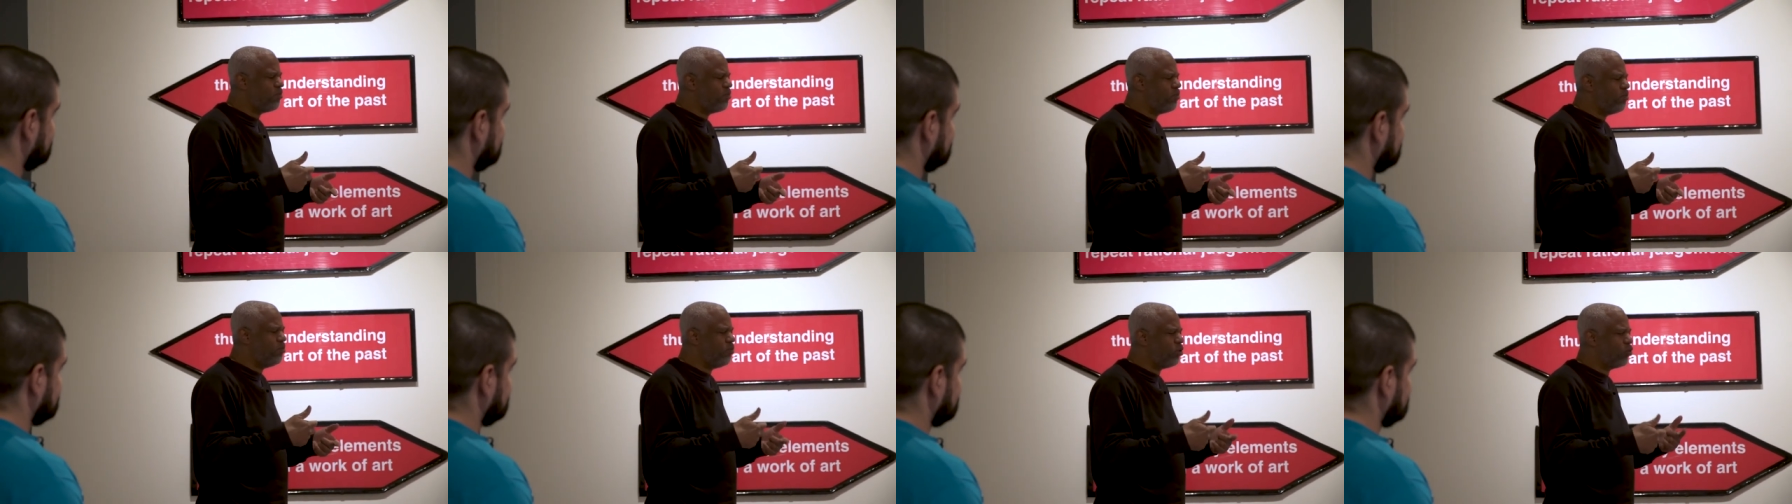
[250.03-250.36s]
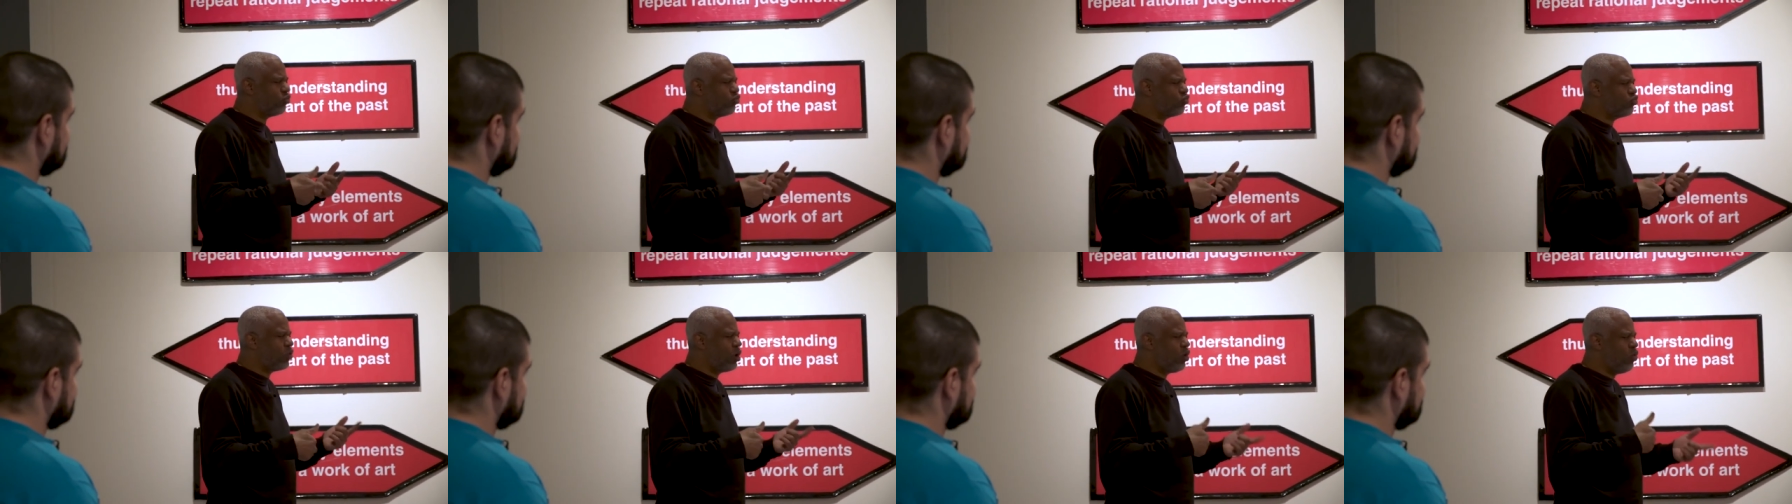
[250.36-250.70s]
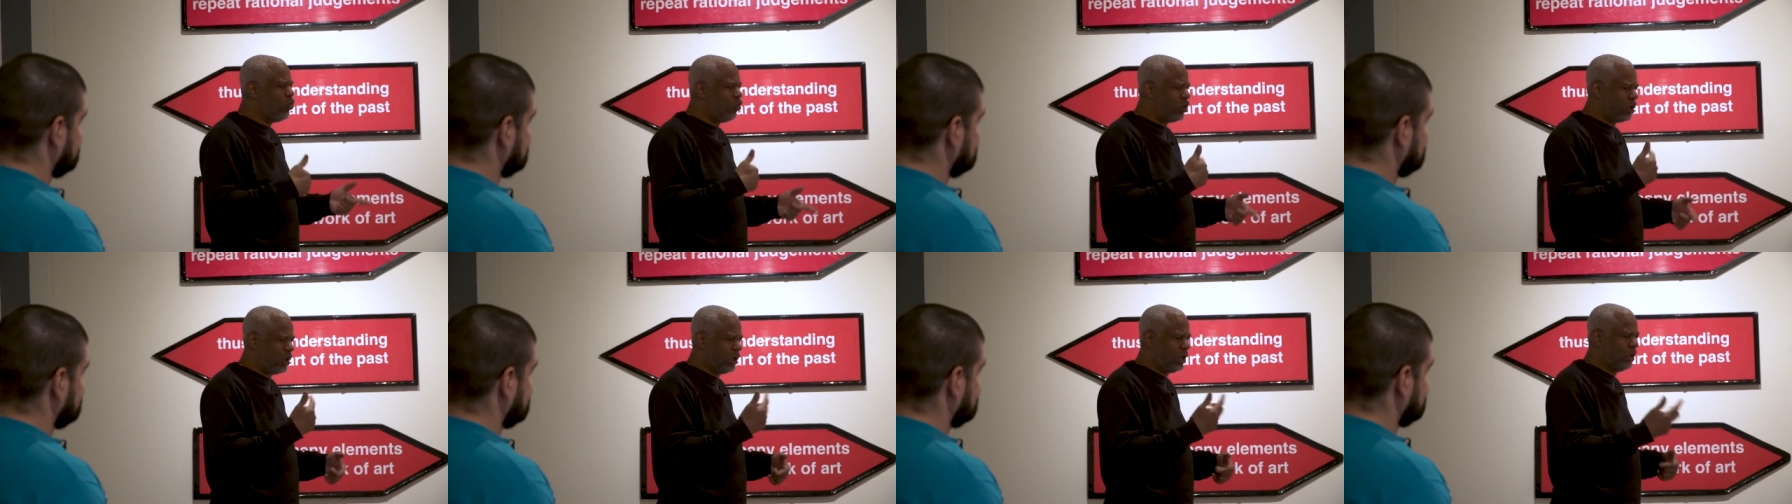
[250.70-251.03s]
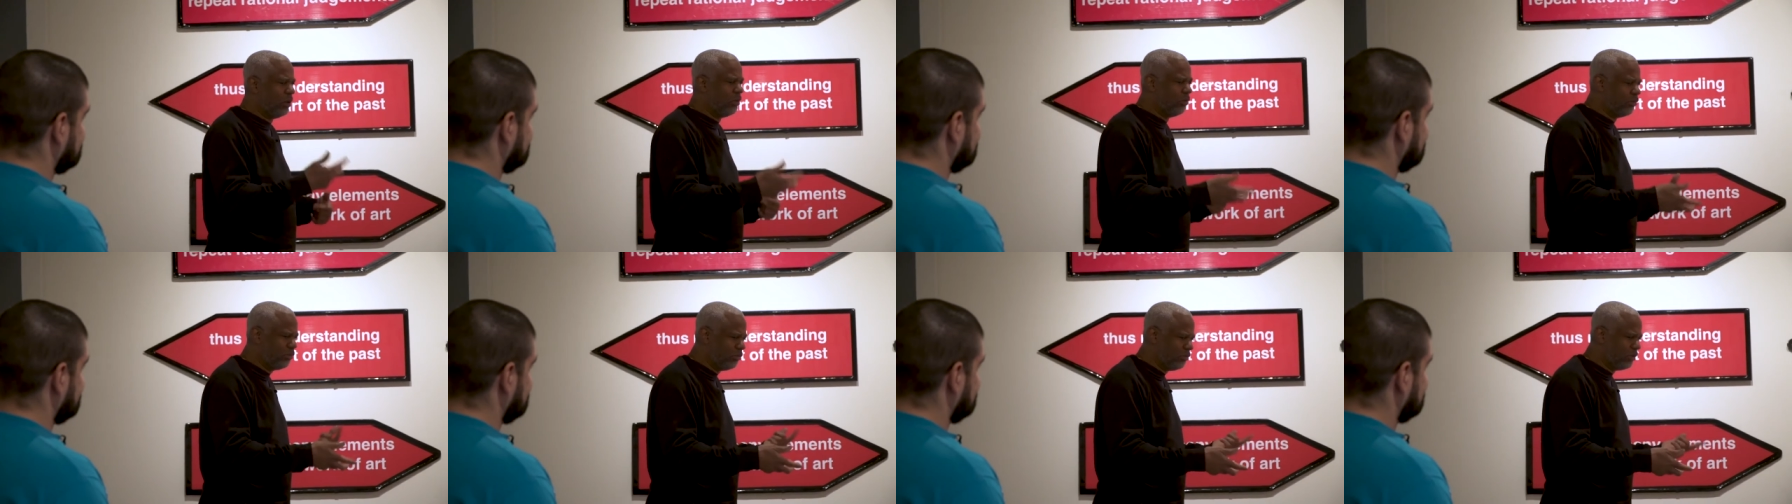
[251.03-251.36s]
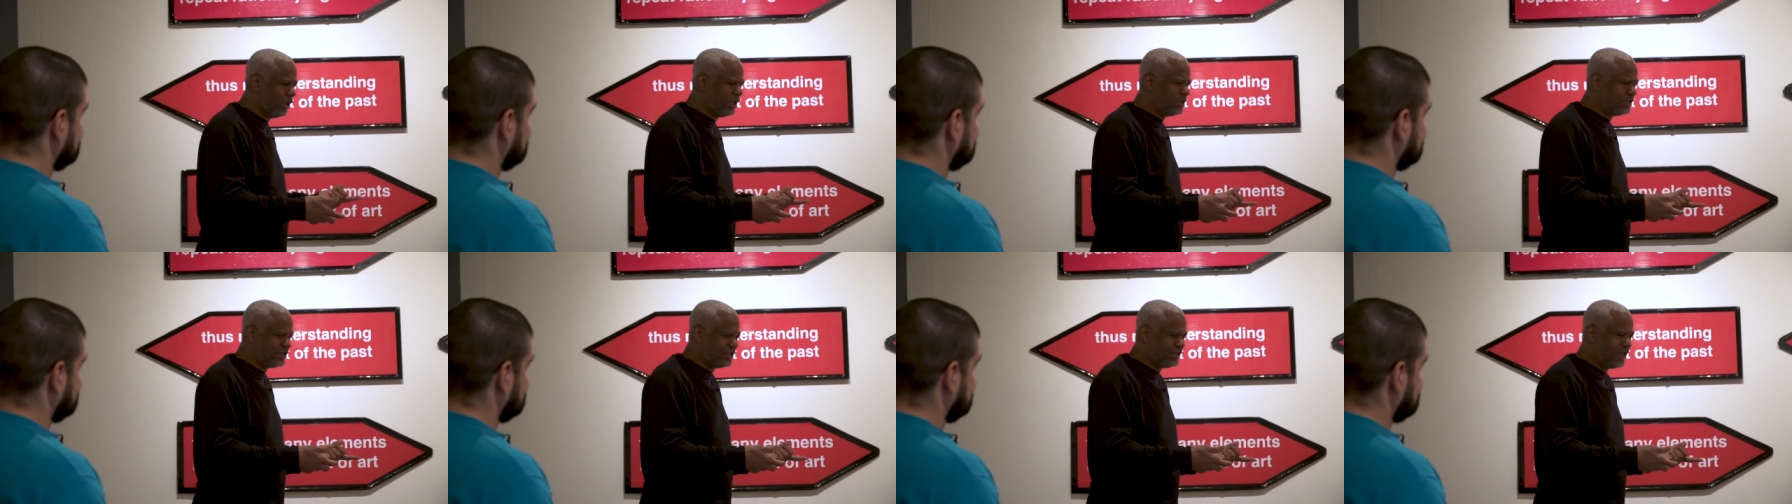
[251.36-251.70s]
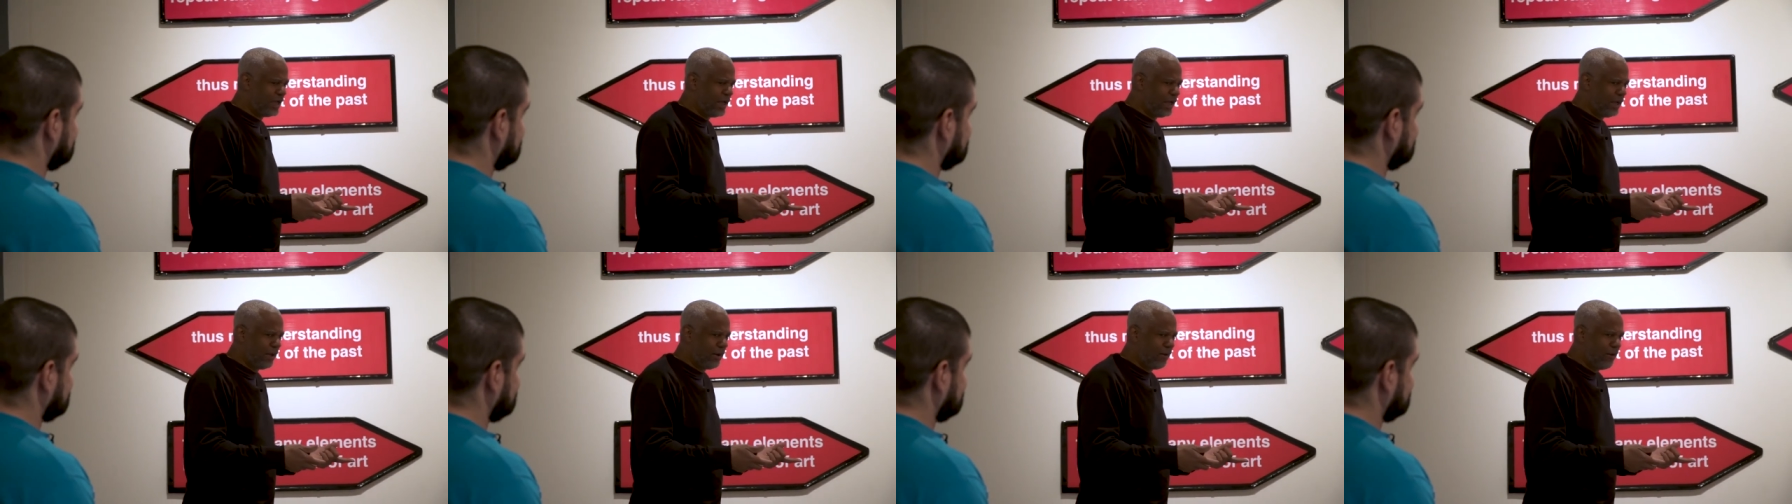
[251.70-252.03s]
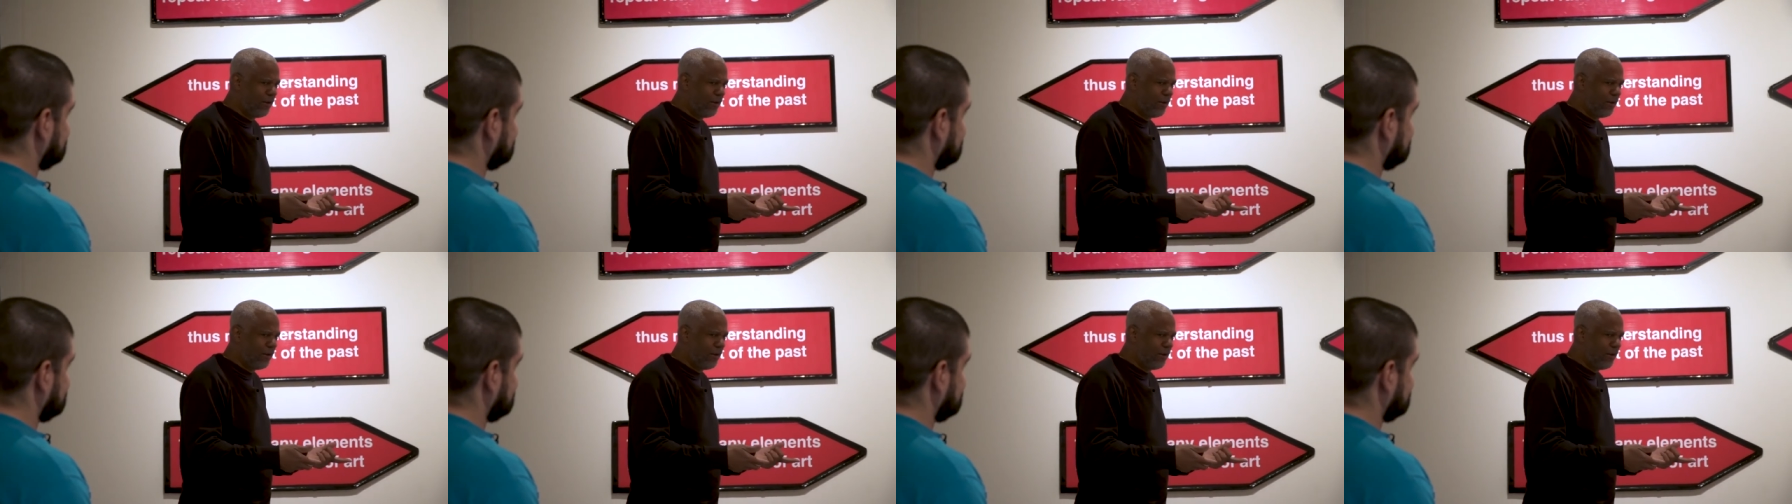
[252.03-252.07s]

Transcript: baroque, let's say,